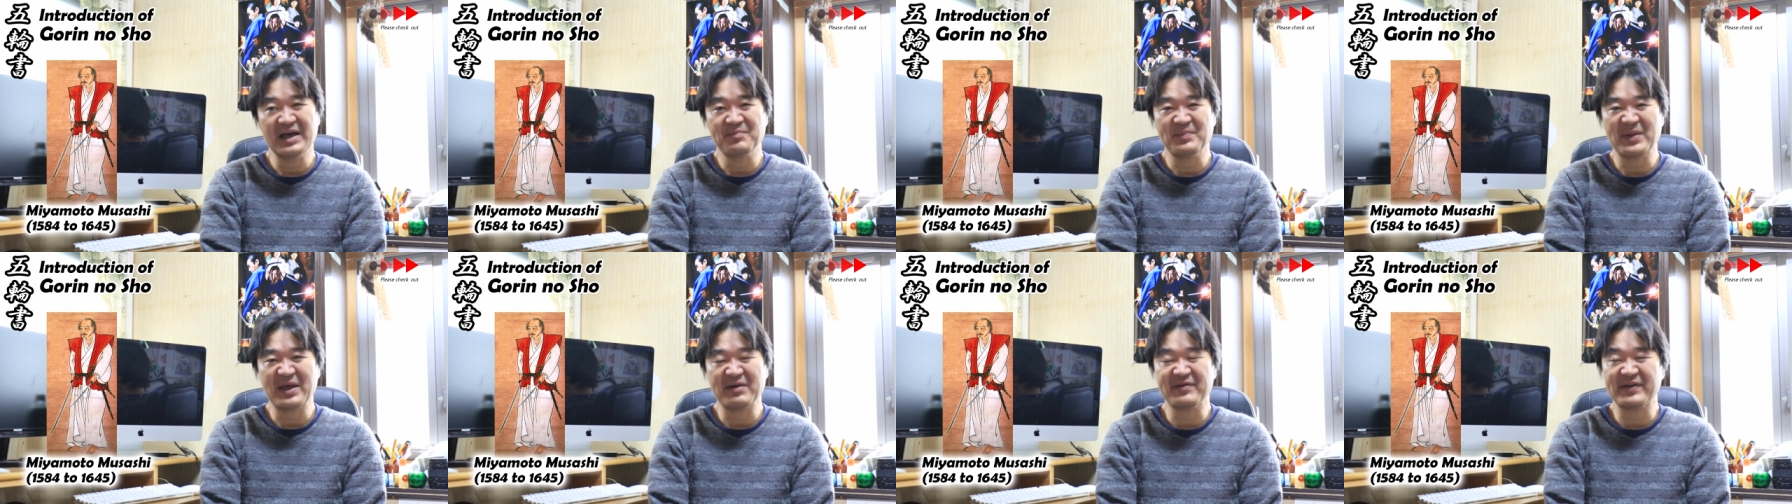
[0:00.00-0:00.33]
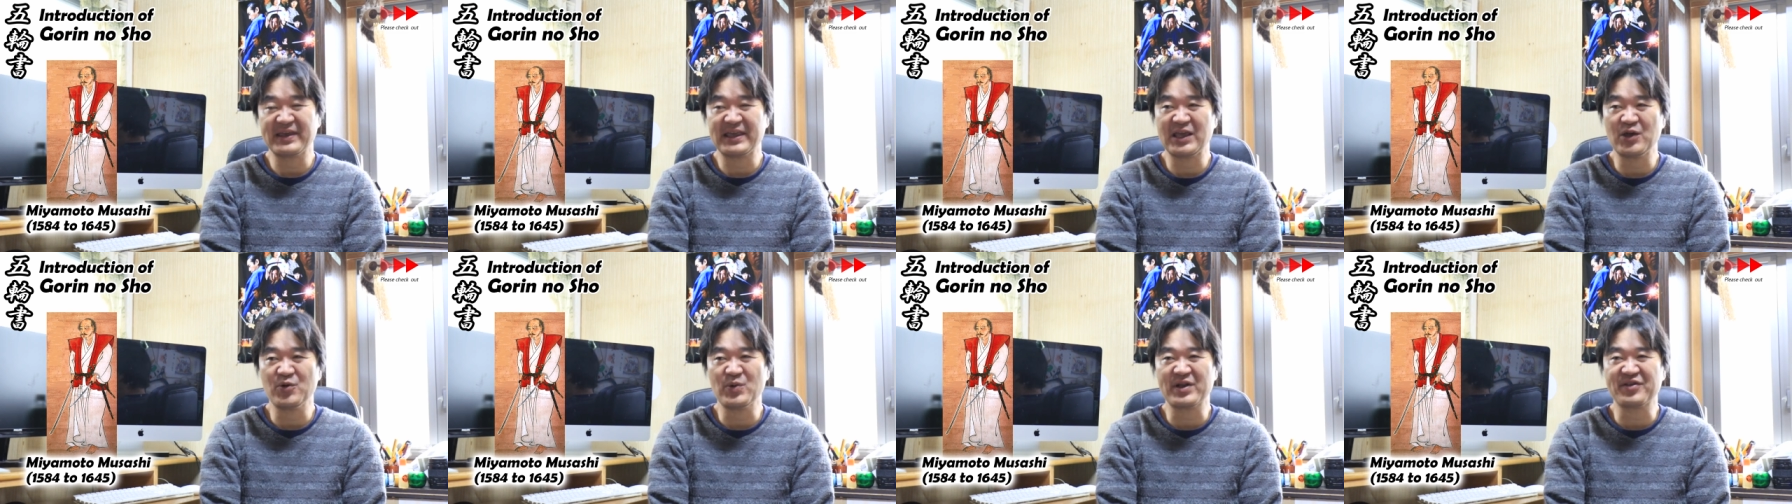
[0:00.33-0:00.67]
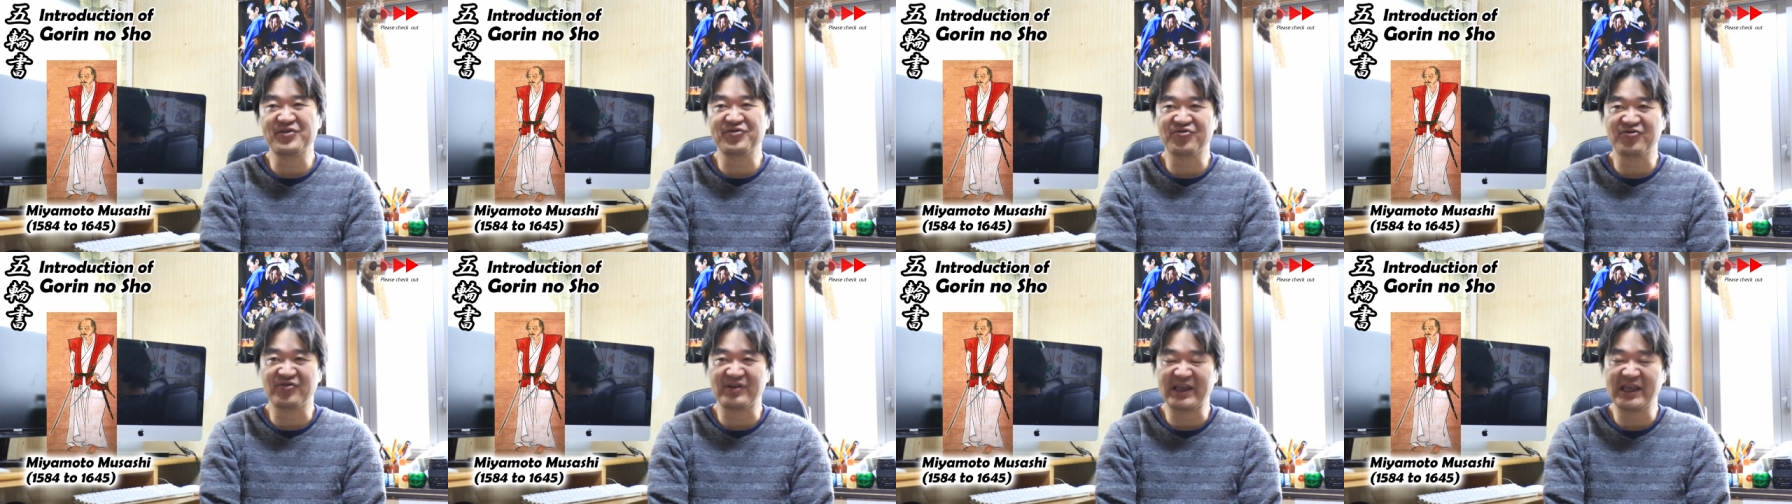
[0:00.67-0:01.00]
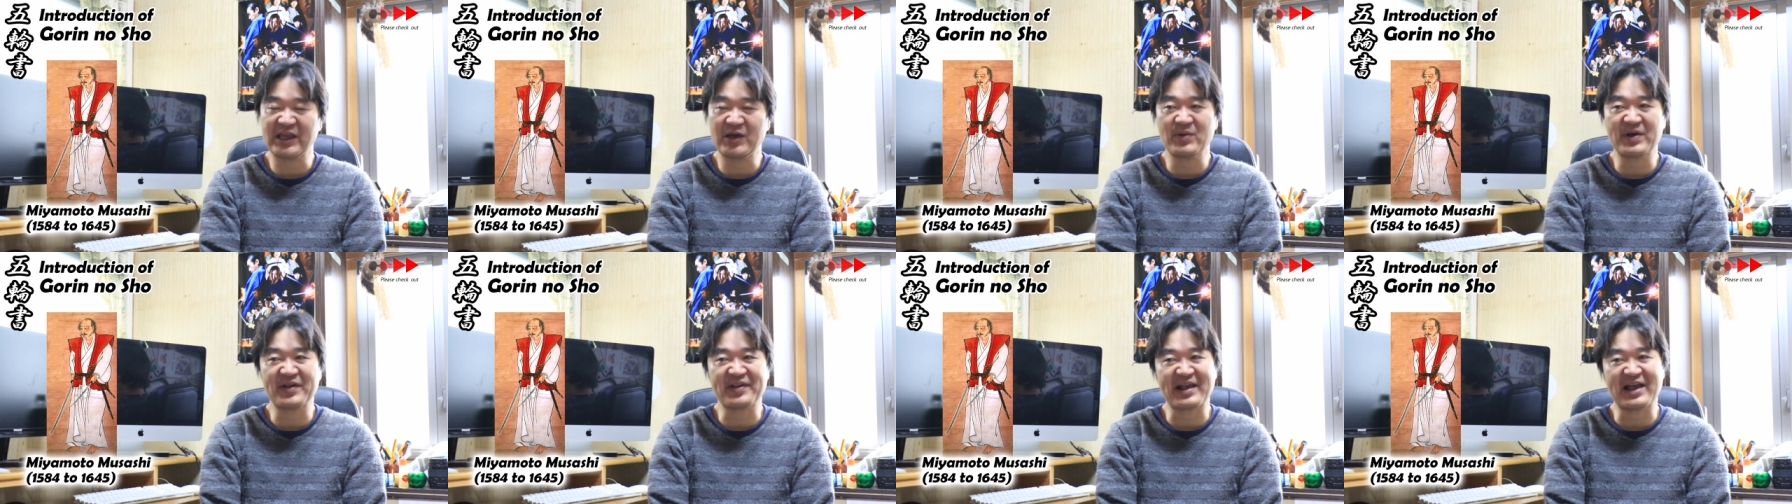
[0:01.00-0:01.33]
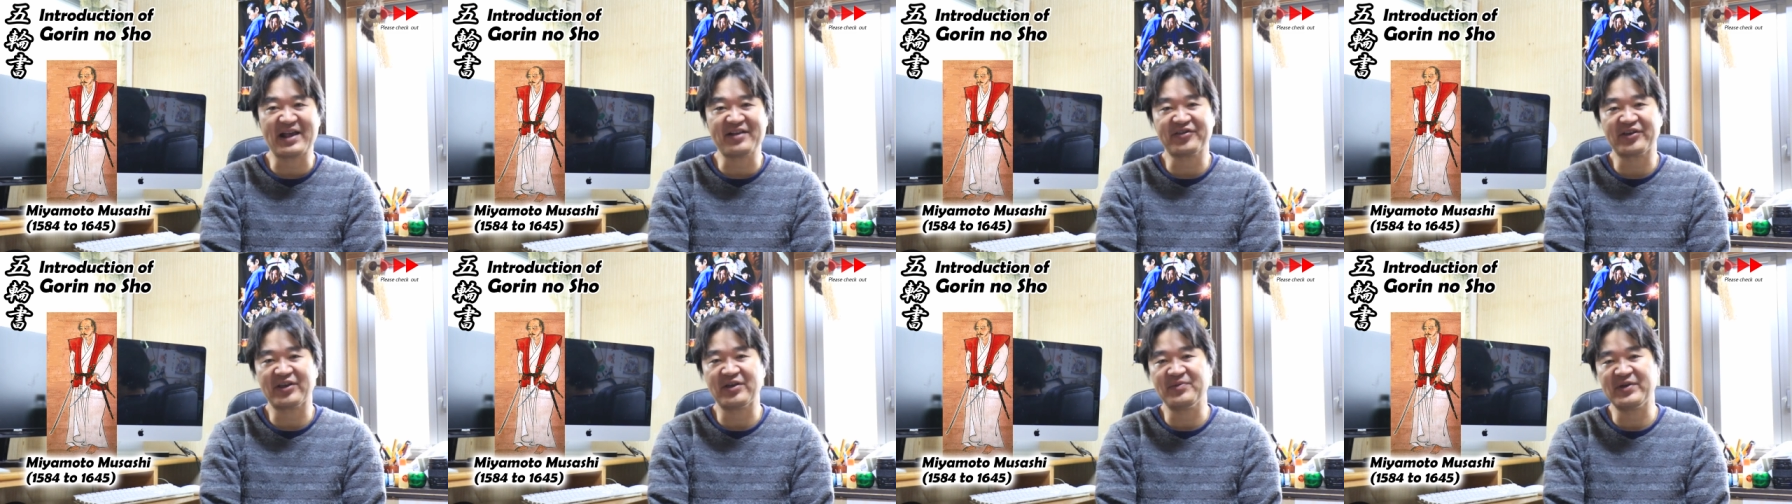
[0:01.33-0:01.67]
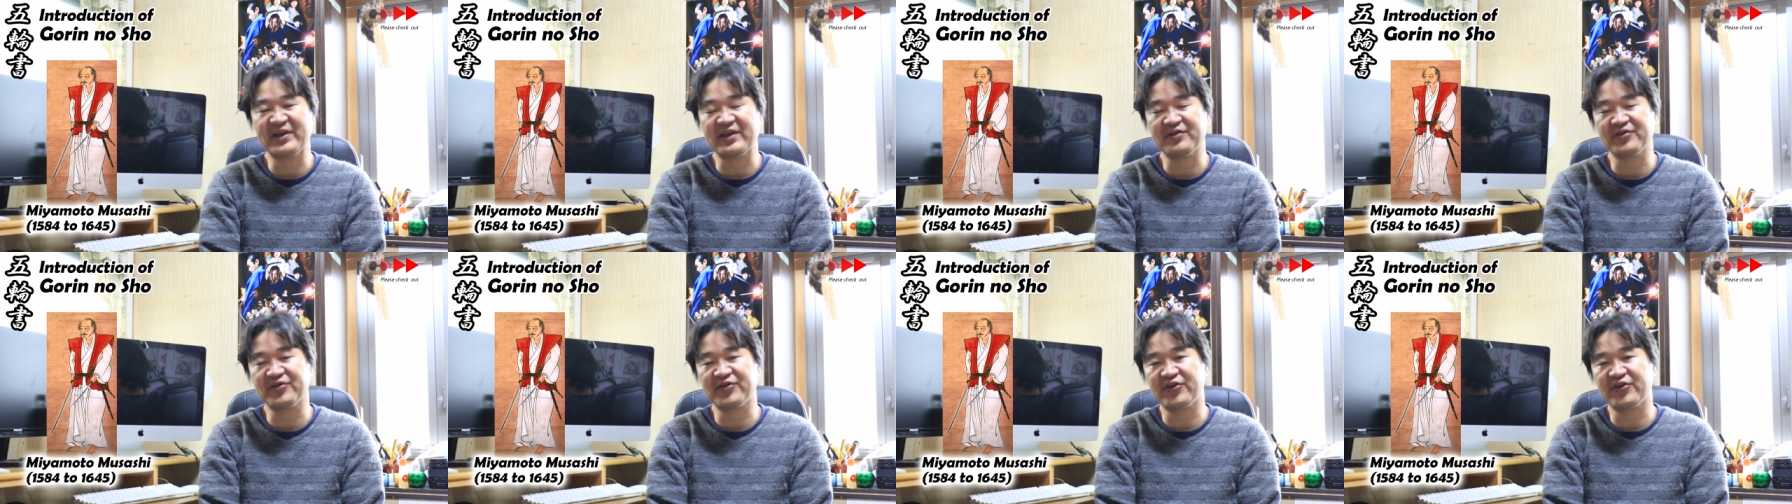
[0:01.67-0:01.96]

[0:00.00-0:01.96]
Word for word: maybe he was he was asking his